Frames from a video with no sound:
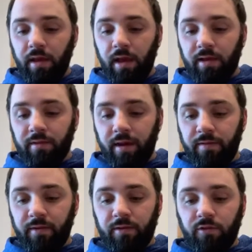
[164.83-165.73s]
As
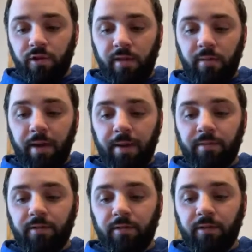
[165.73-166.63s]
obvious as John the
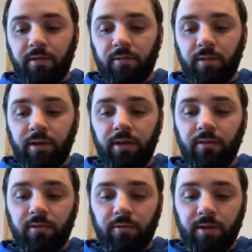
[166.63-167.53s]
Baptist is in what
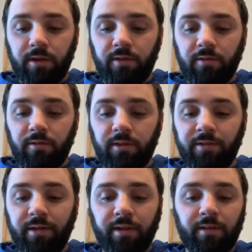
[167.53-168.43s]
he's doing, he's only
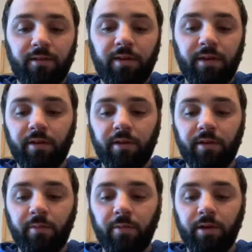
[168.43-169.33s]
setting the stage for
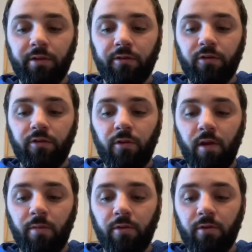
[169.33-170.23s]
someone else to show
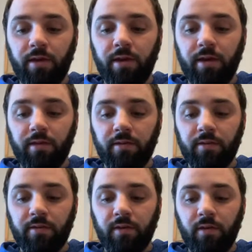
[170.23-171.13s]
up
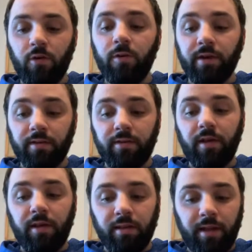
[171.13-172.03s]
who is
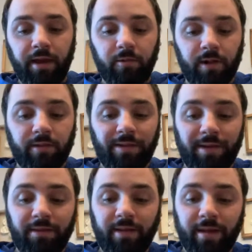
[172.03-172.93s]
likewise
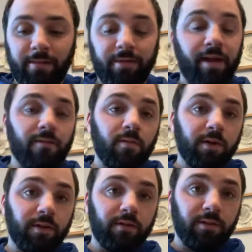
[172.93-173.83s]
not exactly what
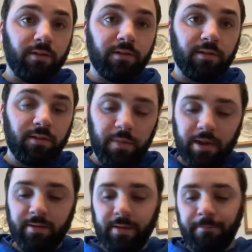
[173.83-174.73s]
everyone else is
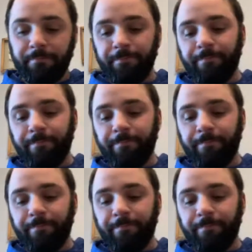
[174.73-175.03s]
expecting.